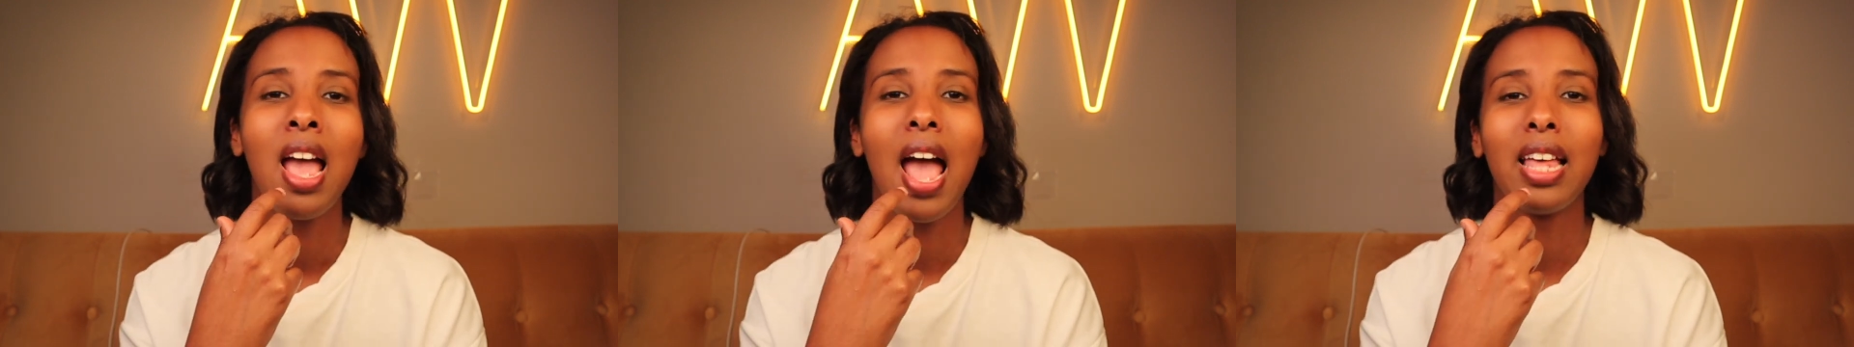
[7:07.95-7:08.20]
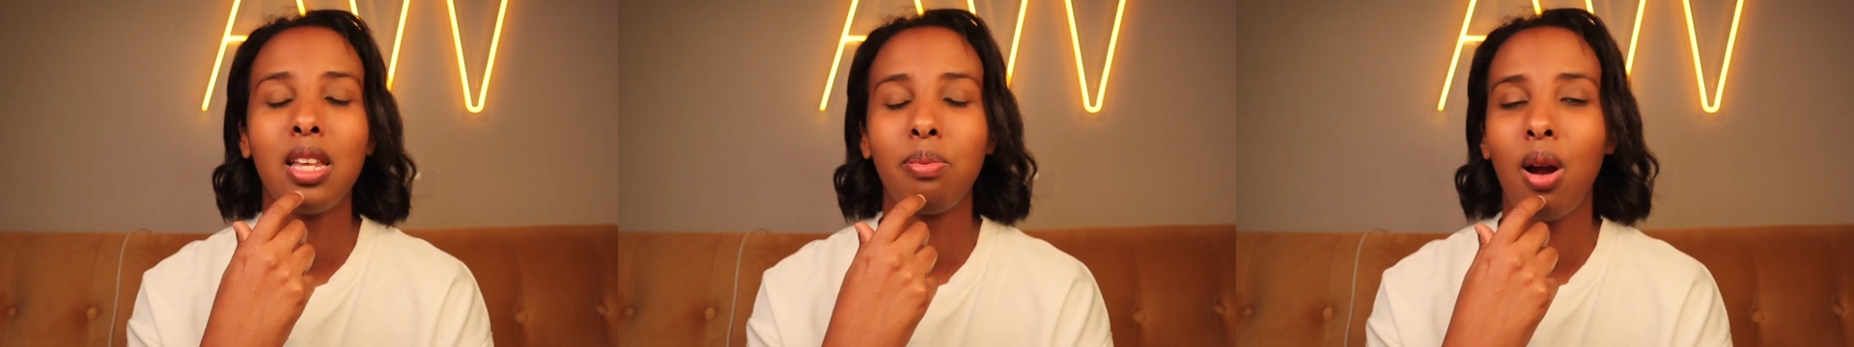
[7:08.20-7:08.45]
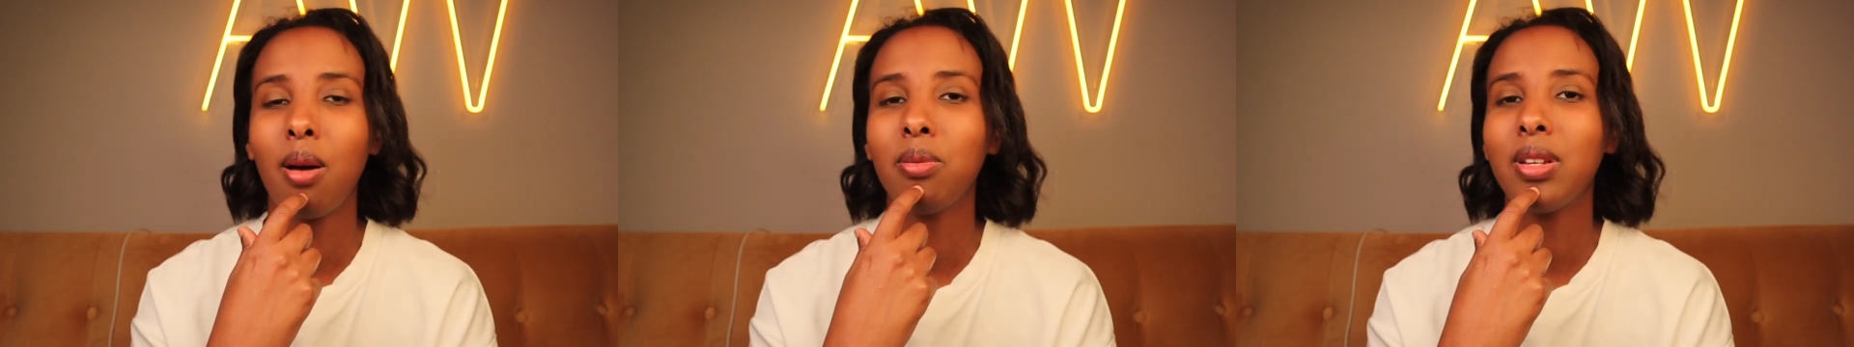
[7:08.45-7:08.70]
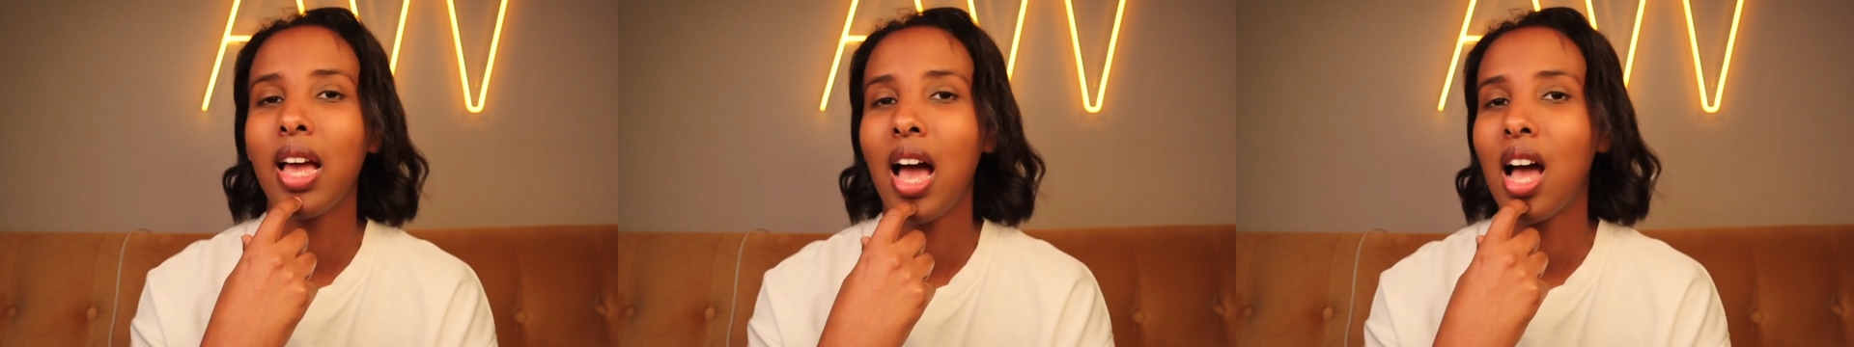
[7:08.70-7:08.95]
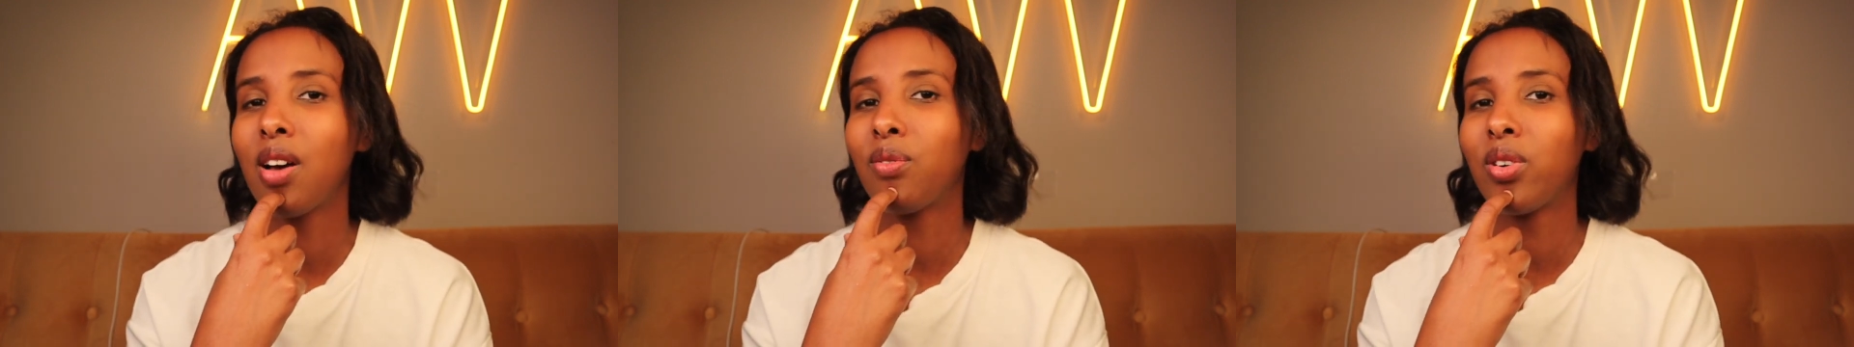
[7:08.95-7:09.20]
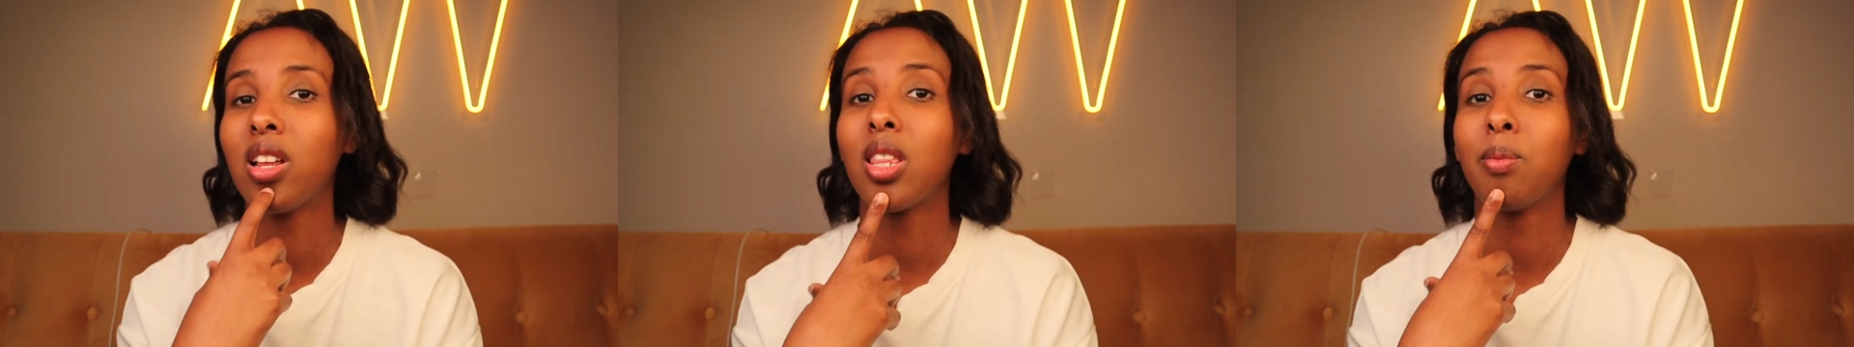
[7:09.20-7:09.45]
And they probably have
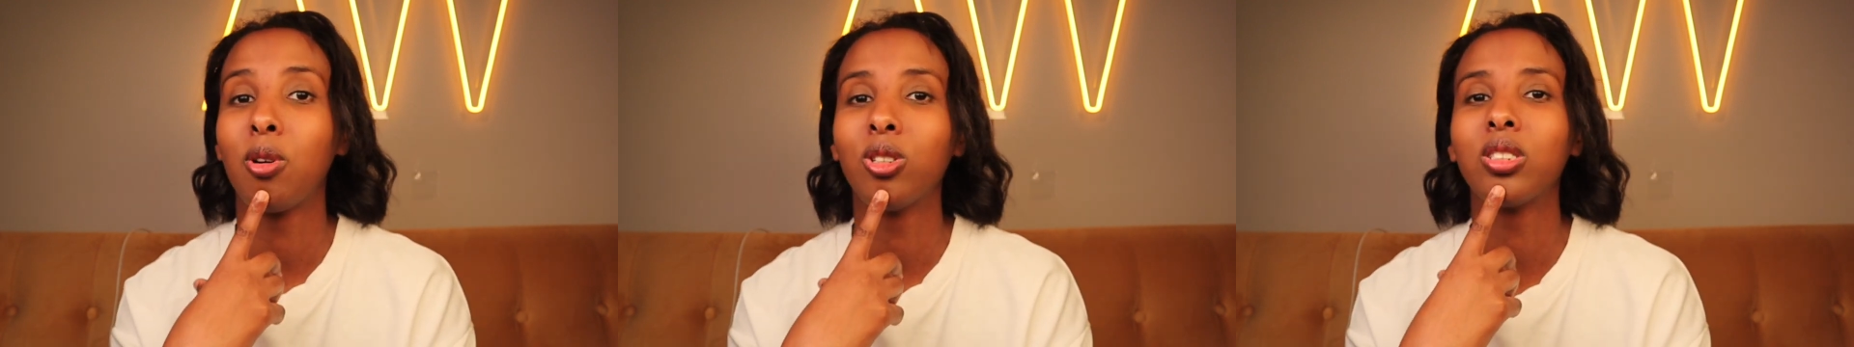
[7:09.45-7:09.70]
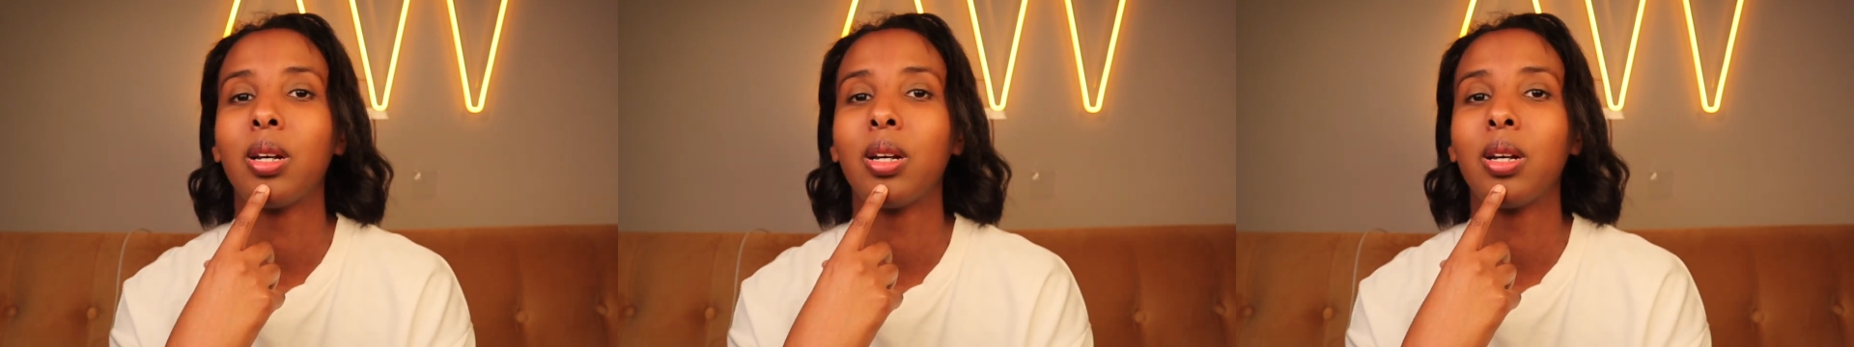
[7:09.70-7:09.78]
one of the most